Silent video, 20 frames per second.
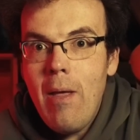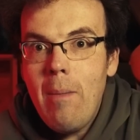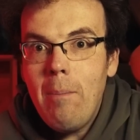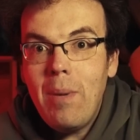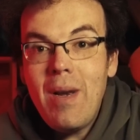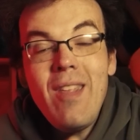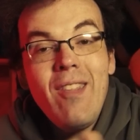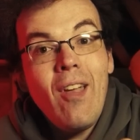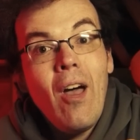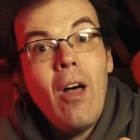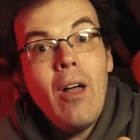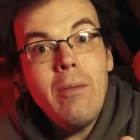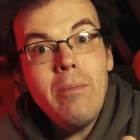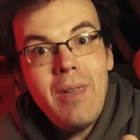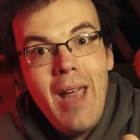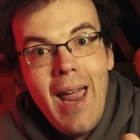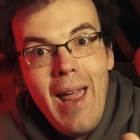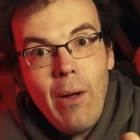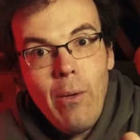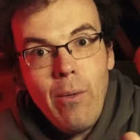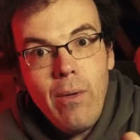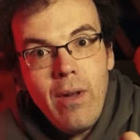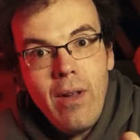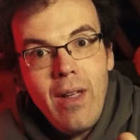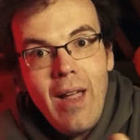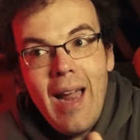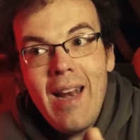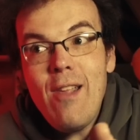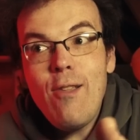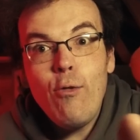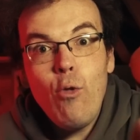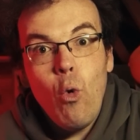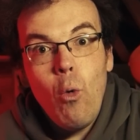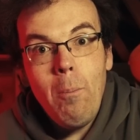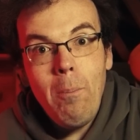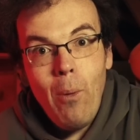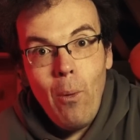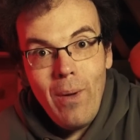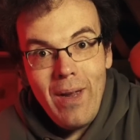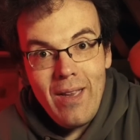but he's calmed down and he
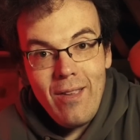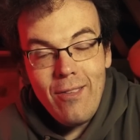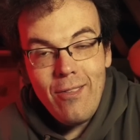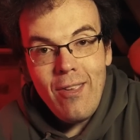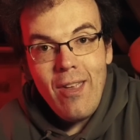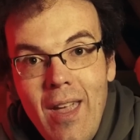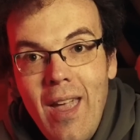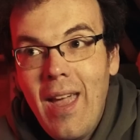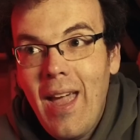scored points.